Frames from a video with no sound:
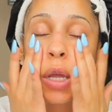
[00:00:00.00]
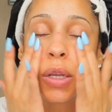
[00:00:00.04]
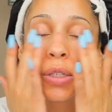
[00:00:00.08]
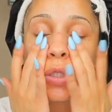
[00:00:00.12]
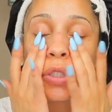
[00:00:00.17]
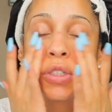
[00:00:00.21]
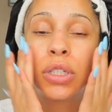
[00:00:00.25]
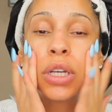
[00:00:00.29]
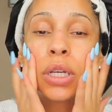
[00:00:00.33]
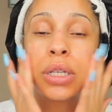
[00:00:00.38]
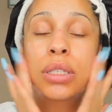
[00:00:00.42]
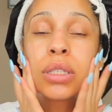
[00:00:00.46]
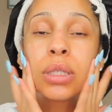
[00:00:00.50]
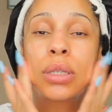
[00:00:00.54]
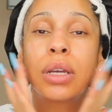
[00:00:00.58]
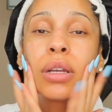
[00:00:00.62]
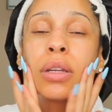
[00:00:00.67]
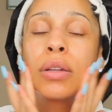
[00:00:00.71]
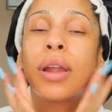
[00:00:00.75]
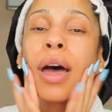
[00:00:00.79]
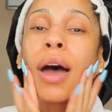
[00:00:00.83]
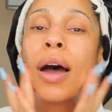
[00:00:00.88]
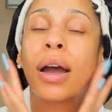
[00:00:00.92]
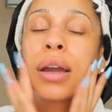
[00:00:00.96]
just to
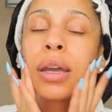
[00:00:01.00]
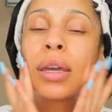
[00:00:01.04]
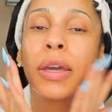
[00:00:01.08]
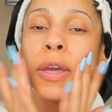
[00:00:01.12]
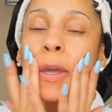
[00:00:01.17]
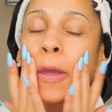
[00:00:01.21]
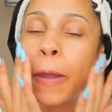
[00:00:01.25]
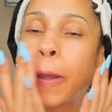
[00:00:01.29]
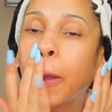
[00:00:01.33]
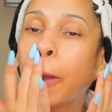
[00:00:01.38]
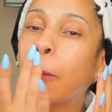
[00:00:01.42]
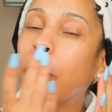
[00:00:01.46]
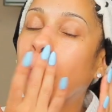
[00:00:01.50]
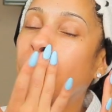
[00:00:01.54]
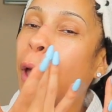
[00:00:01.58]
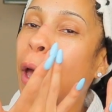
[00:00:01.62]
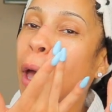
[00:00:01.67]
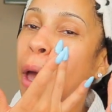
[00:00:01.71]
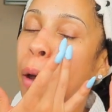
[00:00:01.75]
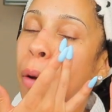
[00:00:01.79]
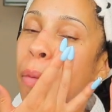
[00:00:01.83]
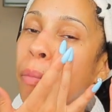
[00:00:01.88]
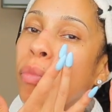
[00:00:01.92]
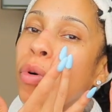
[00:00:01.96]
lock in
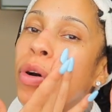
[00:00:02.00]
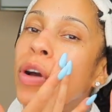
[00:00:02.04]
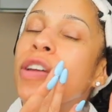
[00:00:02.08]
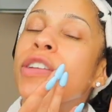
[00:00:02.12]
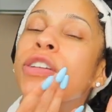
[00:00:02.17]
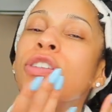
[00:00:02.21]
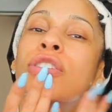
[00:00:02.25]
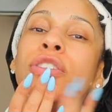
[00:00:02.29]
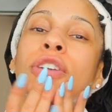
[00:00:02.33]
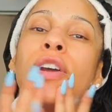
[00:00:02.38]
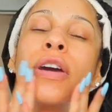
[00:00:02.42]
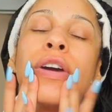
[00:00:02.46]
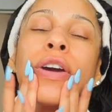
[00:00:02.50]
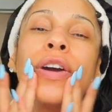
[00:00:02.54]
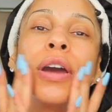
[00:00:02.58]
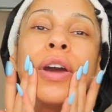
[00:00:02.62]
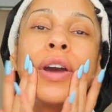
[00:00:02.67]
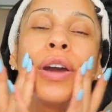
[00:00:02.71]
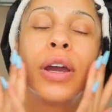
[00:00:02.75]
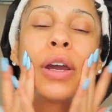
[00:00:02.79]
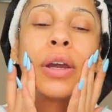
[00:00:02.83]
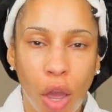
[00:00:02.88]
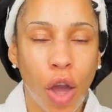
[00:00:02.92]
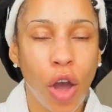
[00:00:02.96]
that
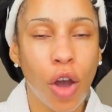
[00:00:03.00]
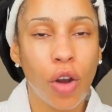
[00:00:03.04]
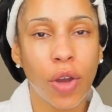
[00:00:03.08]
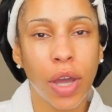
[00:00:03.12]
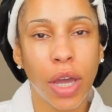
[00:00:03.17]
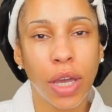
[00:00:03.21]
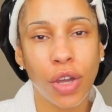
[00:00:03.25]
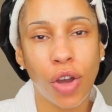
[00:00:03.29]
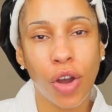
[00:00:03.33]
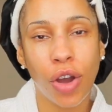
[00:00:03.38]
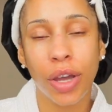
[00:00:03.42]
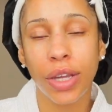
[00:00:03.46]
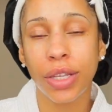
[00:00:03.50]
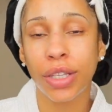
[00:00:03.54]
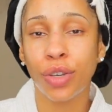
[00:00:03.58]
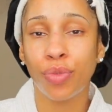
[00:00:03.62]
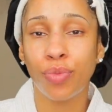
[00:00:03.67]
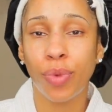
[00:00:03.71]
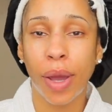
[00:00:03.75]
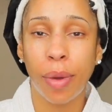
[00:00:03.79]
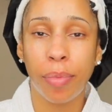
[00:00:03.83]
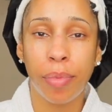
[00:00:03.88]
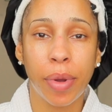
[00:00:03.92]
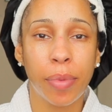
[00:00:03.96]
moisture. Okay, y'all, and to
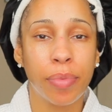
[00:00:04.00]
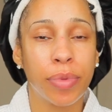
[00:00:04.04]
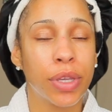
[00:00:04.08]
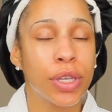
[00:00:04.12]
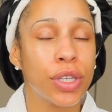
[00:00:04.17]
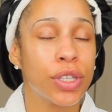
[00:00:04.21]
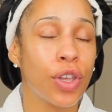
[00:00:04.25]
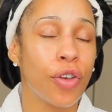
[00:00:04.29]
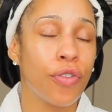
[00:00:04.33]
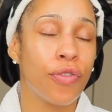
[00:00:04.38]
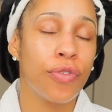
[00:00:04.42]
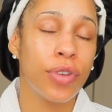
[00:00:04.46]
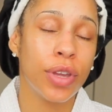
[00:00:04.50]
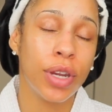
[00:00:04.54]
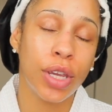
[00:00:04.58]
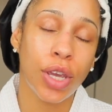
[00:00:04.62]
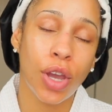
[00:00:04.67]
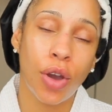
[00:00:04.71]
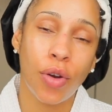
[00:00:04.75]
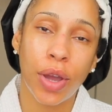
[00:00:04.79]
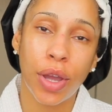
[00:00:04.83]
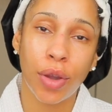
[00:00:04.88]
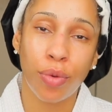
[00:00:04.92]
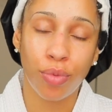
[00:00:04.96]
wrap up this
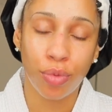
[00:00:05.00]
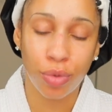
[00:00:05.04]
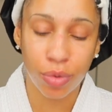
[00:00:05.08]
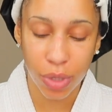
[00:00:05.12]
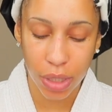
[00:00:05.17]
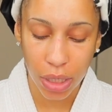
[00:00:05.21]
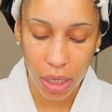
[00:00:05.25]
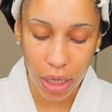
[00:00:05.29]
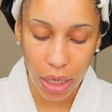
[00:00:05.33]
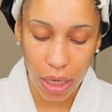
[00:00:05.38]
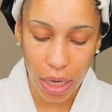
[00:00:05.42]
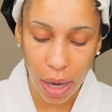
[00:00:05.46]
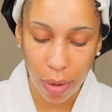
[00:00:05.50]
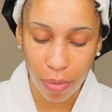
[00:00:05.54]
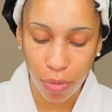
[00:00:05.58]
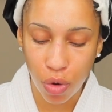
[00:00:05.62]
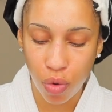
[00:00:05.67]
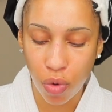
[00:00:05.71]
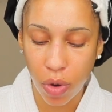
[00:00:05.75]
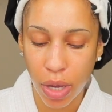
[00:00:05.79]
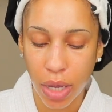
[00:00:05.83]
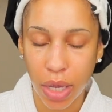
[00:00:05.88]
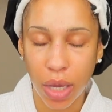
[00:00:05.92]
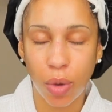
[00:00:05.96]
video and routine, I'm
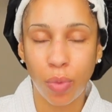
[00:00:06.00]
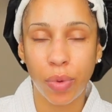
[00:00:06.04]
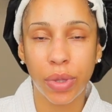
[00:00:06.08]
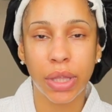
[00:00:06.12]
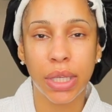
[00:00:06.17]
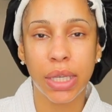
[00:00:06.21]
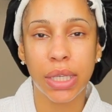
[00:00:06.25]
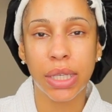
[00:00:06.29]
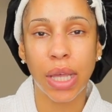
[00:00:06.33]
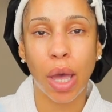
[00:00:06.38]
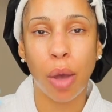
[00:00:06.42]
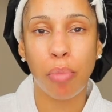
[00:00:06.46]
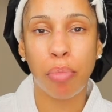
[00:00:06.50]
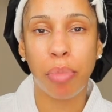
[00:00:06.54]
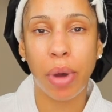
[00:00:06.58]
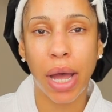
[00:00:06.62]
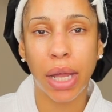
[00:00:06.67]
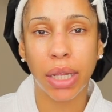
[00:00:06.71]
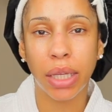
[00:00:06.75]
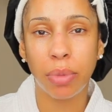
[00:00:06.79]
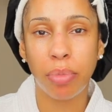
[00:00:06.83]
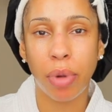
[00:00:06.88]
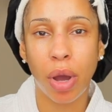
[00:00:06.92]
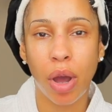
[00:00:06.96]
going in with this
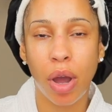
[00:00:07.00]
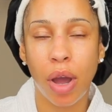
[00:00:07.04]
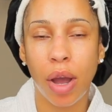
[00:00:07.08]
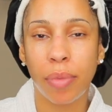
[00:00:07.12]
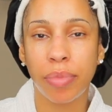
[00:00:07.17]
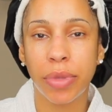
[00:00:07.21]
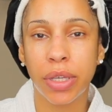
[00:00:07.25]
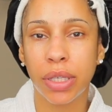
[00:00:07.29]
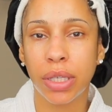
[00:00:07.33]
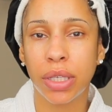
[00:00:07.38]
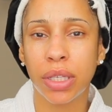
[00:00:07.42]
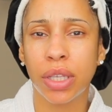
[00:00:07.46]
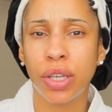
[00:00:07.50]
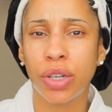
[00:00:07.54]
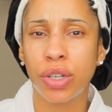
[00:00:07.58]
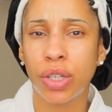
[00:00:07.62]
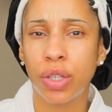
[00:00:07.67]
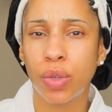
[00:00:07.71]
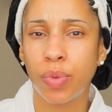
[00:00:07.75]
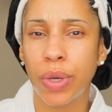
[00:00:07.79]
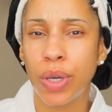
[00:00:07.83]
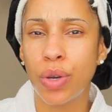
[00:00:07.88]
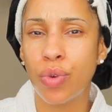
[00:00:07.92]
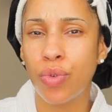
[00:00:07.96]
Bali Balm. This is their
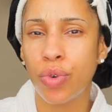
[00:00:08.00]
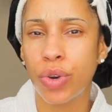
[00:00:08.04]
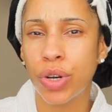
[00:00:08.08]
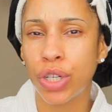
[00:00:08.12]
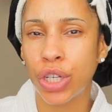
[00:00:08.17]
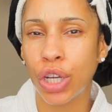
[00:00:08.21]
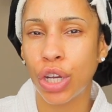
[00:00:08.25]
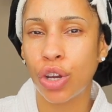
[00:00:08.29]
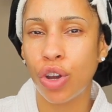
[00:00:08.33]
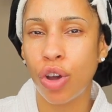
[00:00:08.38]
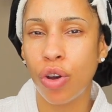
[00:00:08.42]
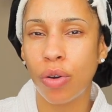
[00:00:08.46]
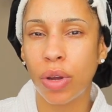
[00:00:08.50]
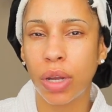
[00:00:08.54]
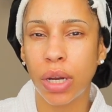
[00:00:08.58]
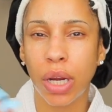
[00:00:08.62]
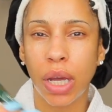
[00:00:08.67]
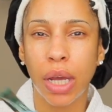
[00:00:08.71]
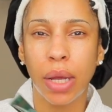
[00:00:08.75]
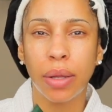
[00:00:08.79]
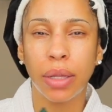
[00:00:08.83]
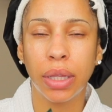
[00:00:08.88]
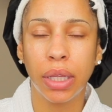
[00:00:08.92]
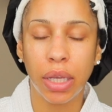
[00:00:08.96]
sweet orange and
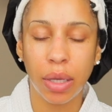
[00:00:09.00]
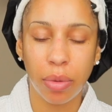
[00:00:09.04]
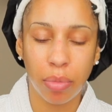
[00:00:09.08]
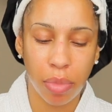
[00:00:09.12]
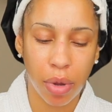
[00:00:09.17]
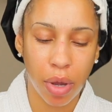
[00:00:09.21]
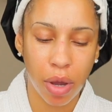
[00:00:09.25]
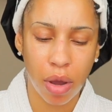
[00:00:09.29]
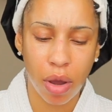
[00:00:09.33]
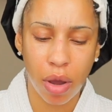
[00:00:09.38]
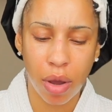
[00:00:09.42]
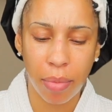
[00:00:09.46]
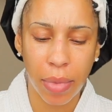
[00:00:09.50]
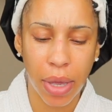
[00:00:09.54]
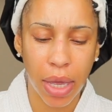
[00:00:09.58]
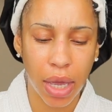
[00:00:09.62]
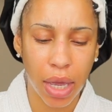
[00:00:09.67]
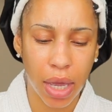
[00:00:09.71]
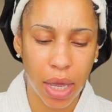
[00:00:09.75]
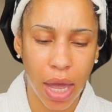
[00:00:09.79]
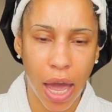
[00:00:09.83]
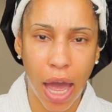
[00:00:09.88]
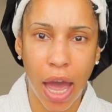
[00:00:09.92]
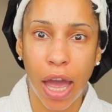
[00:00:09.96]
coconut lip balm,
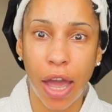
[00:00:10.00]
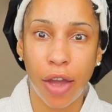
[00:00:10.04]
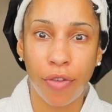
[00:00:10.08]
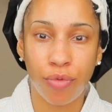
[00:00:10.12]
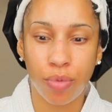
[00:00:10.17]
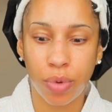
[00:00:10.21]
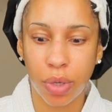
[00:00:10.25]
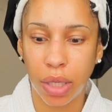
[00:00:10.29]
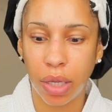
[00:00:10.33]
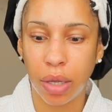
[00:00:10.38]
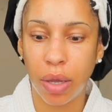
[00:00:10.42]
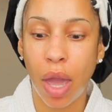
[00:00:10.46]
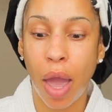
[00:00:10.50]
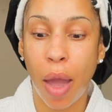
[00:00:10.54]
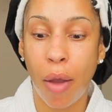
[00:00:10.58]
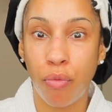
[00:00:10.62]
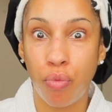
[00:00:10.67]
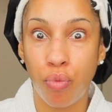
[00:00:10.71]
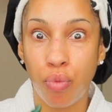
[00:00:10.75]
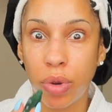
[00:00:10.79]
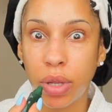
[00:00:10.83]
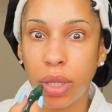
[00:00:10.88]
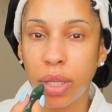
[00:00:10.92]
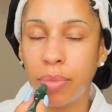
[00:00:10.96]
and I have really
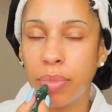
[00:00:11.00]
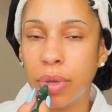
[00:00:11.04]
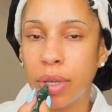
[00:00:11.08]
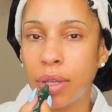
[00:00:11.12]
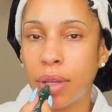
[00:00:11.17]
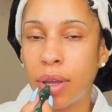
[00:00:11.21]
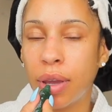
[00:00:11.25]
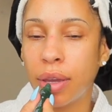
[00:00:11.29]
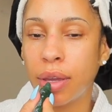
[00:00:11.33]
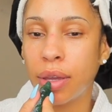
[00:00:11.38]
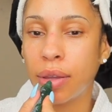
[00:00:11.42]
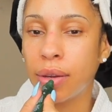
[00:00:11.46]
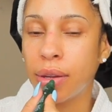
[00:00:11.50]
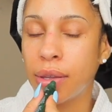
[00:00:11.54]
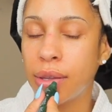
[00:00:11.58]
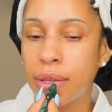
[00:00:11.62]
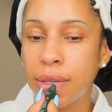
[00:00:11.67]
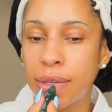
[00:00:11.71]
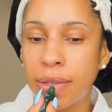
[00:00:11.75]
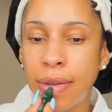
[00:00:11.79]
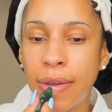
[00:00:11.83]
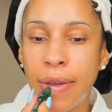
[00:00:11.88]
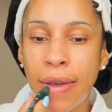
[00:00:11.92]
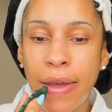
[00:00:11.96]
been liking
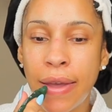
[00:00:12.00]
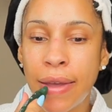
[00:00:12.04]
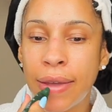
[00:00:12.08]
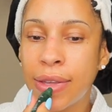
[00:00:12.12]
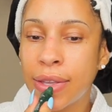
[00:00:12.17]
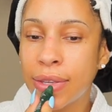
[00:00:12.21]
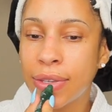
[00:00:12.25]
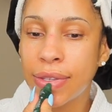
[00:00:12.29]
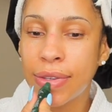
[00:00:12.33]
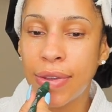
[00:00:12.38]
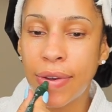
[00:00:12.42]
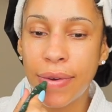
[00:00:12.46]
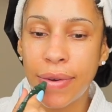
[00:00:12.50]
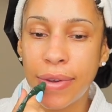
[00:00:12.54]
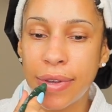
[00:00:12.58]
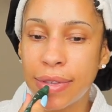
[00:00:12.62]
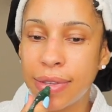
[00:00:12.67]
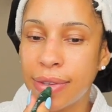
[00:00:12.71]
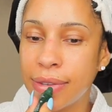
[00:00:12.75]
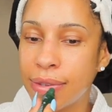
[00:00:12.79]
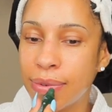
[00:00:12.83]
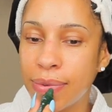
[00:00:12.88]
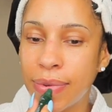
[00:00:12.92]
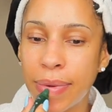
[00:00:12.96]
this. So
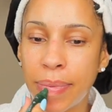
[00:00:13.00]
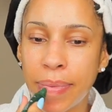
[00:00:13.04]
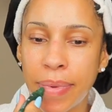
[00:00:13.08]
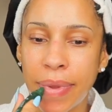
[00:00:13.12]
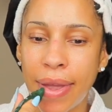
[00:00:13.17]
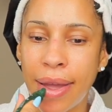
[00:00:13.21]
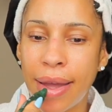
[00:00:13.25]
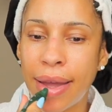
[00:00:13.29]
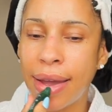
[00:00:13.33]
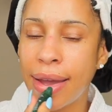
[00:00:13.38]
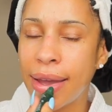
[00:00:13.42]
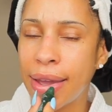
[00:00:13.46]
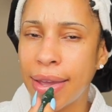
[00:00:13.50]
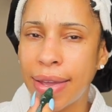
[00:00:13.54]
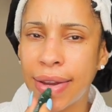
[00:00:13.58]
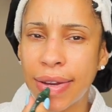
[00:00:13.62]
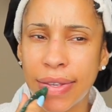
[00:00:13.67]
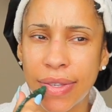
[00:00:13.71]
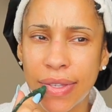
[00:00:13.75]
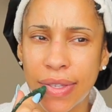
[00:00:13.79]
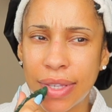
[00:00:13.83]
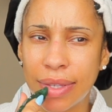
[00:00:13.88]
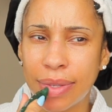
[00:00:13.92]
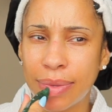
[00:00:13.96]
easy to apply, and it
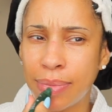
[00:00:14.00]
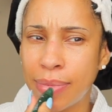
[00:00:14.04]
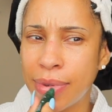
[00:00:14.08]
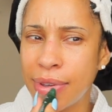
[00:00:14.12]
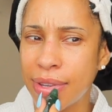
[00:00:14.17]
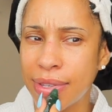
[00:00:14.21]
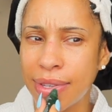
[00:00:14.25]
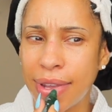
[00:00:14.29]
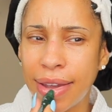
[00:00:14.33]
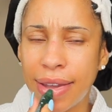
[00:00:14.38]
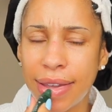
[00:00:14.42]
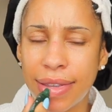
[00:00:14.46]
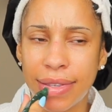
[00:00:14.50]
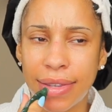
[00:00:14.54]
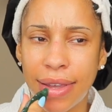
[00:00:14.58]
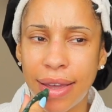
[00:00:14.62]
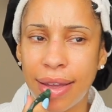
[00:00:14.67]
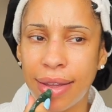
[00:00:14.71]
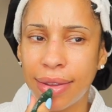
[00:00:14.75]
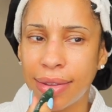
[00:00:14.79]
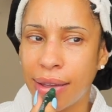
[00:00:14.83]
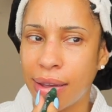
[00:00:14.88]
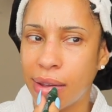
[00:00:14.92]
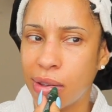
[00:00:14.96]
smells like it's
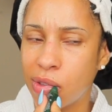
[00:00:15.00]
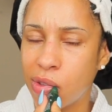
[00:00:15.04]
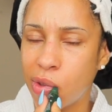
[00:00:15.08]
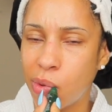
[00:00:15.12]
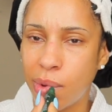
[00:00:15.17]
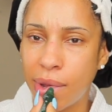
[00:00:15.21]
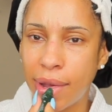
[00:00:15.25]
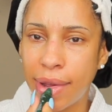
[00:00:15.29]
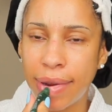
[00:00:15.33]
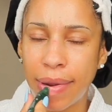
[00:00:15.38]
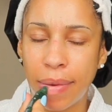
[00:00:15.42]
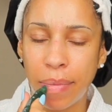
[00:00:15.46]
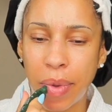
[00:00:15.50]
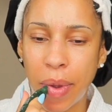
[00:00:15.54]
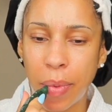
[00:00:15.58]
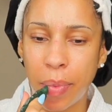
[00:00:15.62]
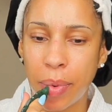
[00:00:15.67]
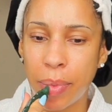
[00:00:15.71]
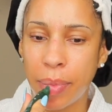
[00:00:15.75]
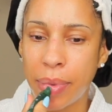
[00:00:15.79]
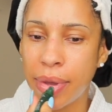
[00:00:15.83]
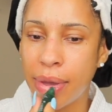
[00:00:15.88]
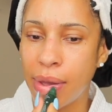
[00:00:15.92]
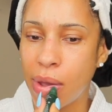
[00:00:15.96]
got like some kind of
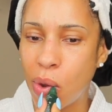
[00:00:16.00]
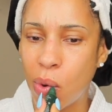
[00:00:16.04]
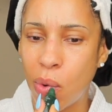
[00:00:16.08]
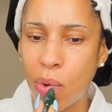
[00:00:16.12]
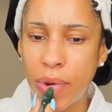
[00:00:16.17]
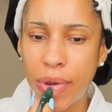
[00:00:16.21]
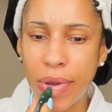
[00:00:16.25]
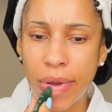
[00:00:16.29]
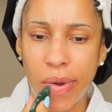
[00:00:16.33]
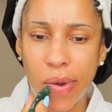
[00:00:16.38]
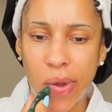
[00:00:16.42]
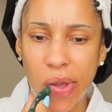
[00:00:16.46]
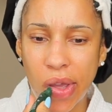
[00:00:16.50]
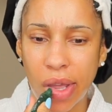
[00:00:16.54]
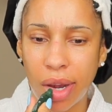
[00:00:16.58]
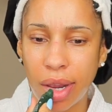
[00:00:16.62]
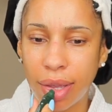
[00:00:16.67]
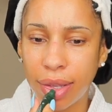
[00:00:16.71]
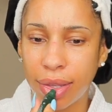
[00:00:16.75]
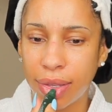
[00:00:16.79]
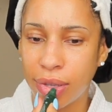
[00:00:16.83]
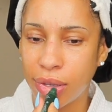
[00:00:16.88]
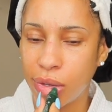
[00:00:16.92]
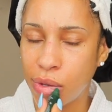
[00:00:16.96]
peppermint oil in
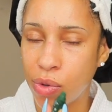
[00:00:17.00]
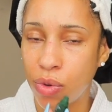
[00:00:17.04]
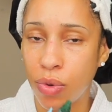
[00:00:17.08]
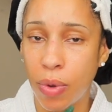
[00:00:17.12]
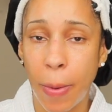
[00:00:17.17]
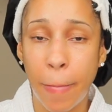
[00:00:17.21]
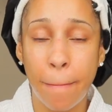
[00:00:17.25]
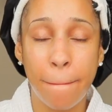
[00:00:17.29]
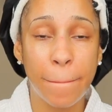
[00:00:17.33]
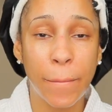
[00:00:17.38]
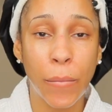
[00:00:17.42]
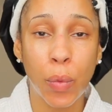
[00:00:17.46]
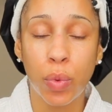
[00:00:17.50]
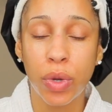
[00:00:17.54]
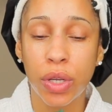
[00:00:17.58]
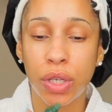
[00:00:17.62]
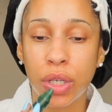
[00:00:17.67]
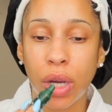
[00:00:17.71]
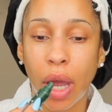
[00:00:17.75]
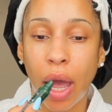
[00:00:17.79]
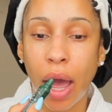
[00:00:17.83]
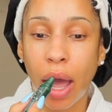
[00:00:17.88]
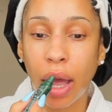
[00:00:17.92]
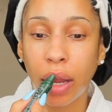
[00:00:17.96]
it too, which
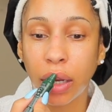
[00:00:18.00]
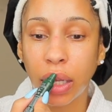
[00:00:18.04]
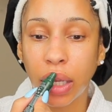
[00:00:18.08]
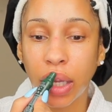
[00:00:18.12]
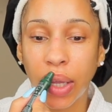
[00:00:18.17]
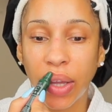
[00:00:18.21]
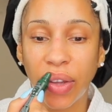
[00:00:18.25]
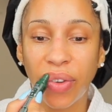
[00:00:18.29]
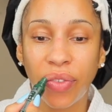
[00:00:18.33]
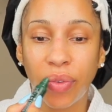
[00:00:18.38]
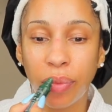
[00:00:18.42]
I love.